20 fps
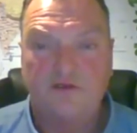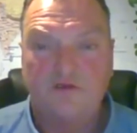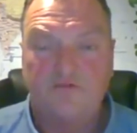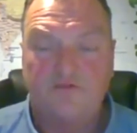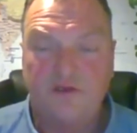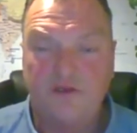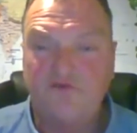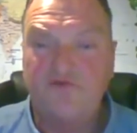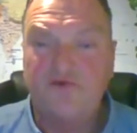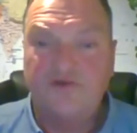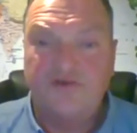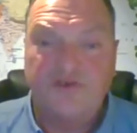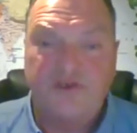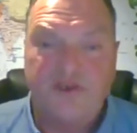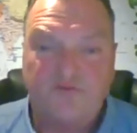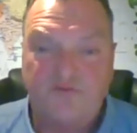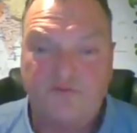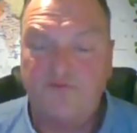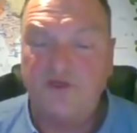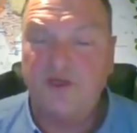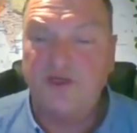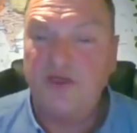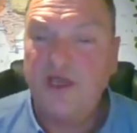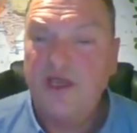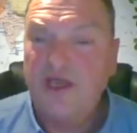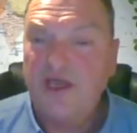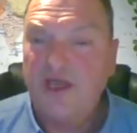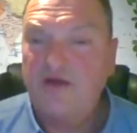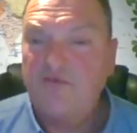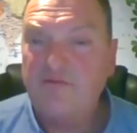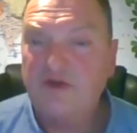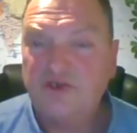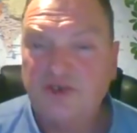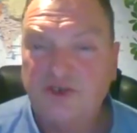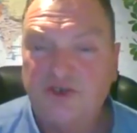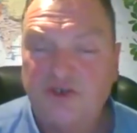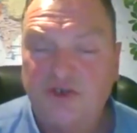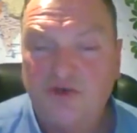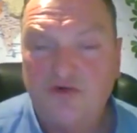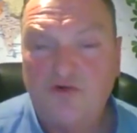Be interested to think how much
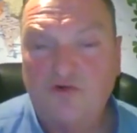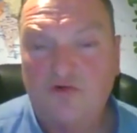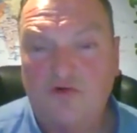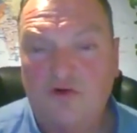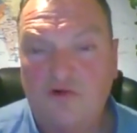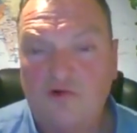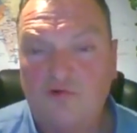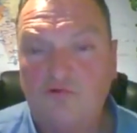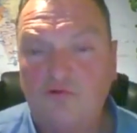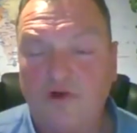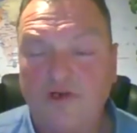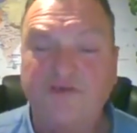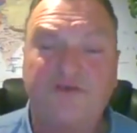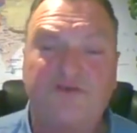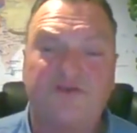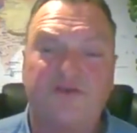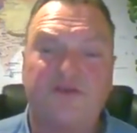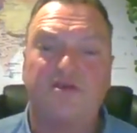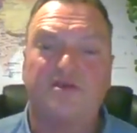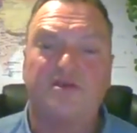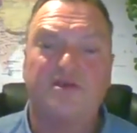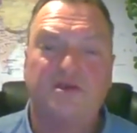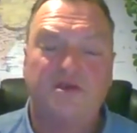you're wasting